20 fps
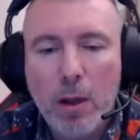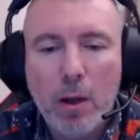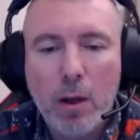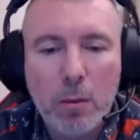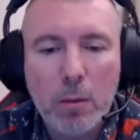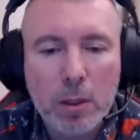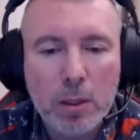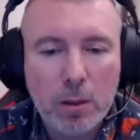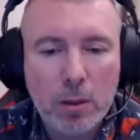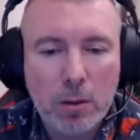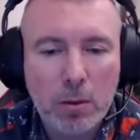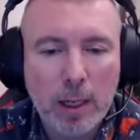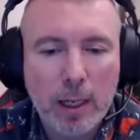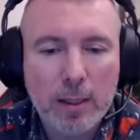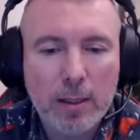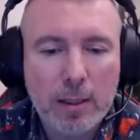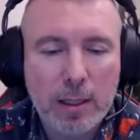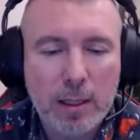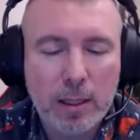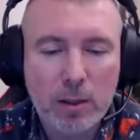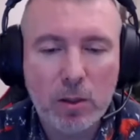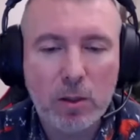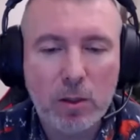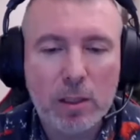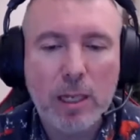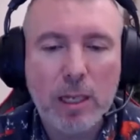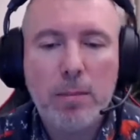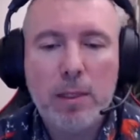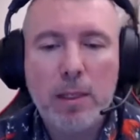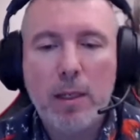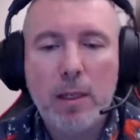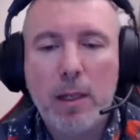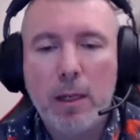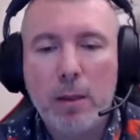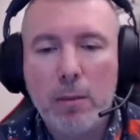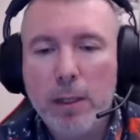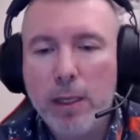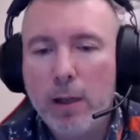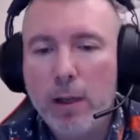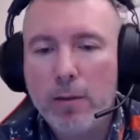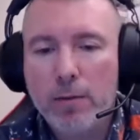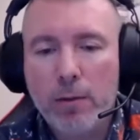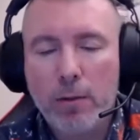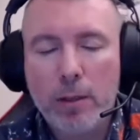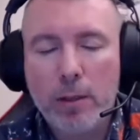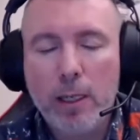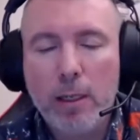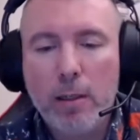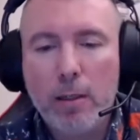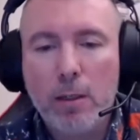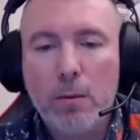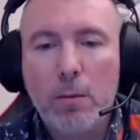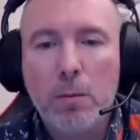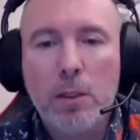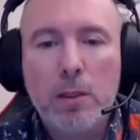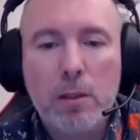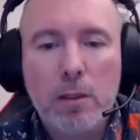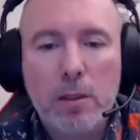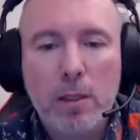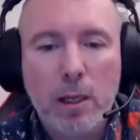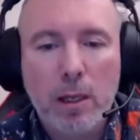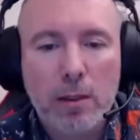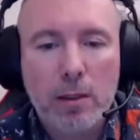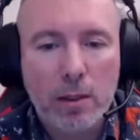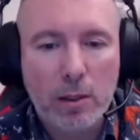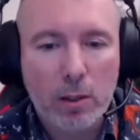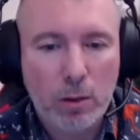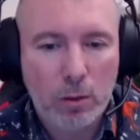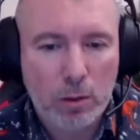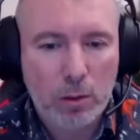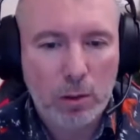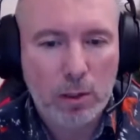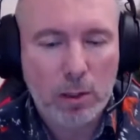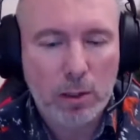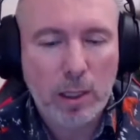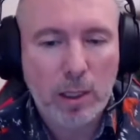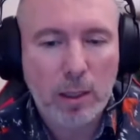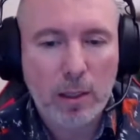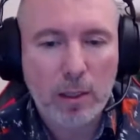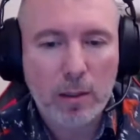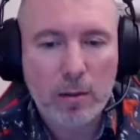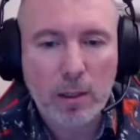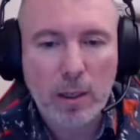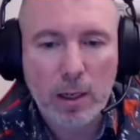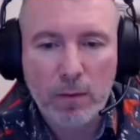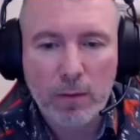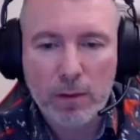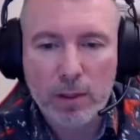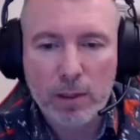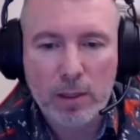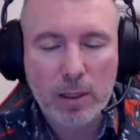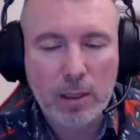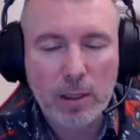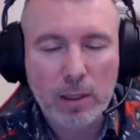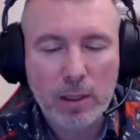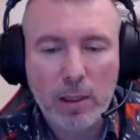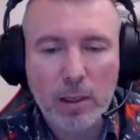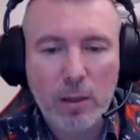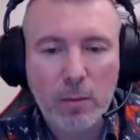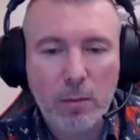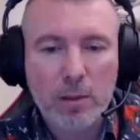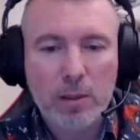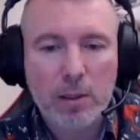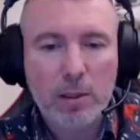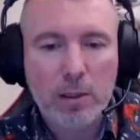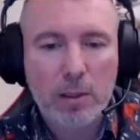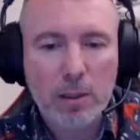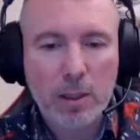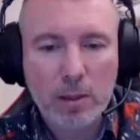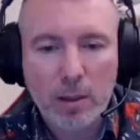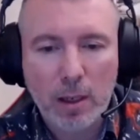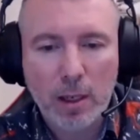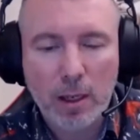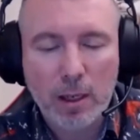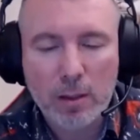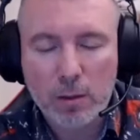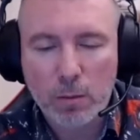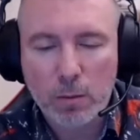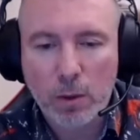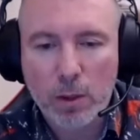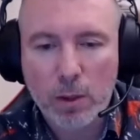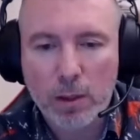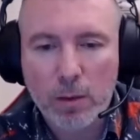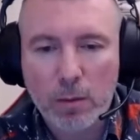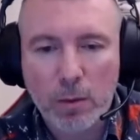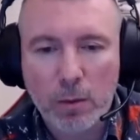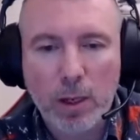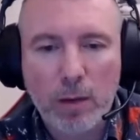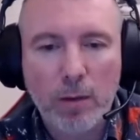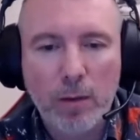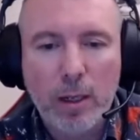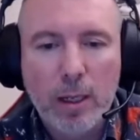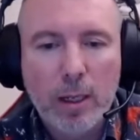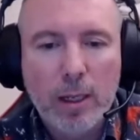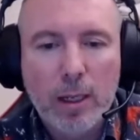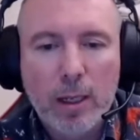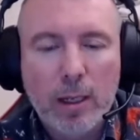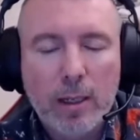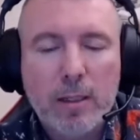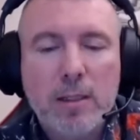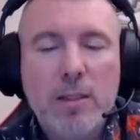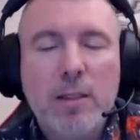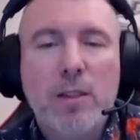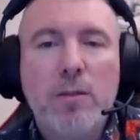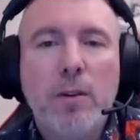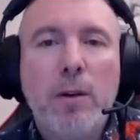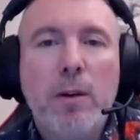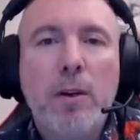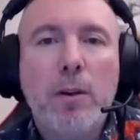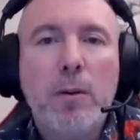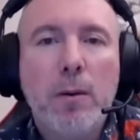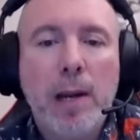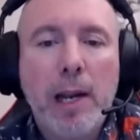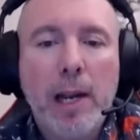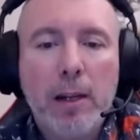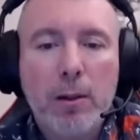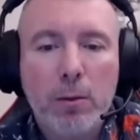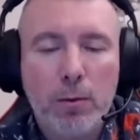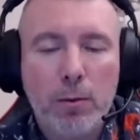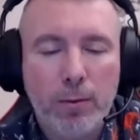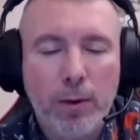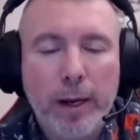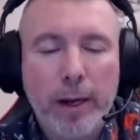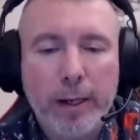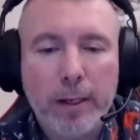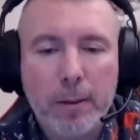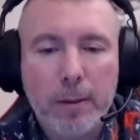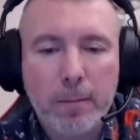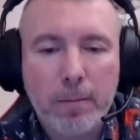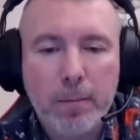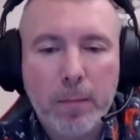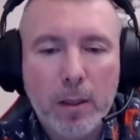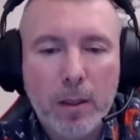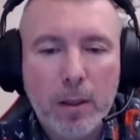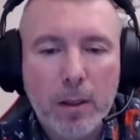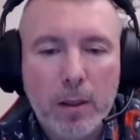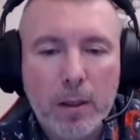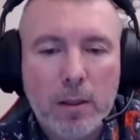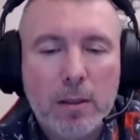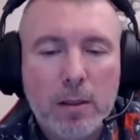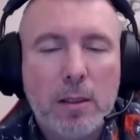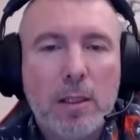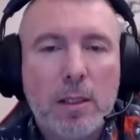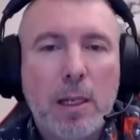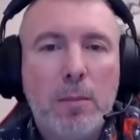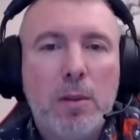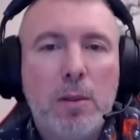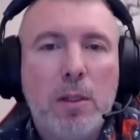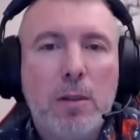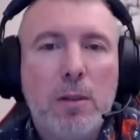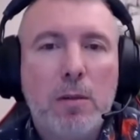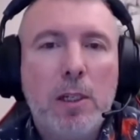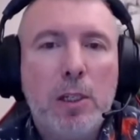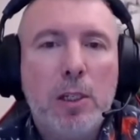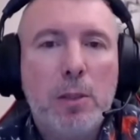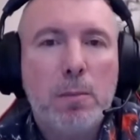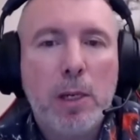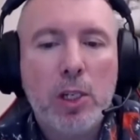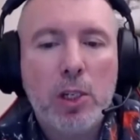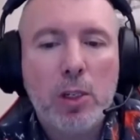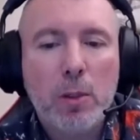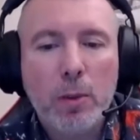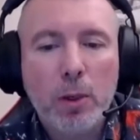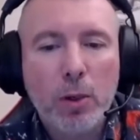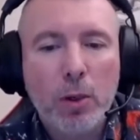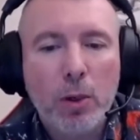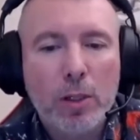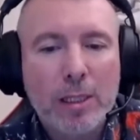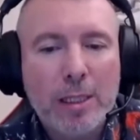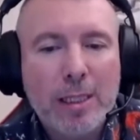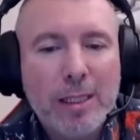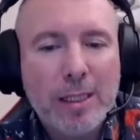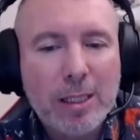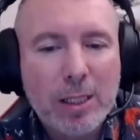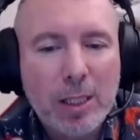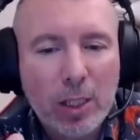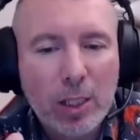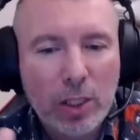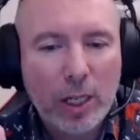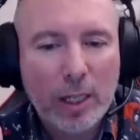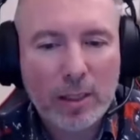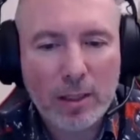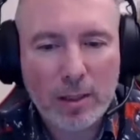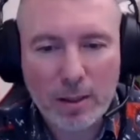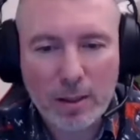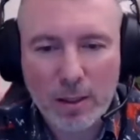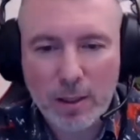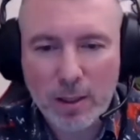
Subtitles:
with the right things. So something like we have created with this high security standards and everything then there with decentralized wallet and whatever, this is very rare to find. This is something really special because this is just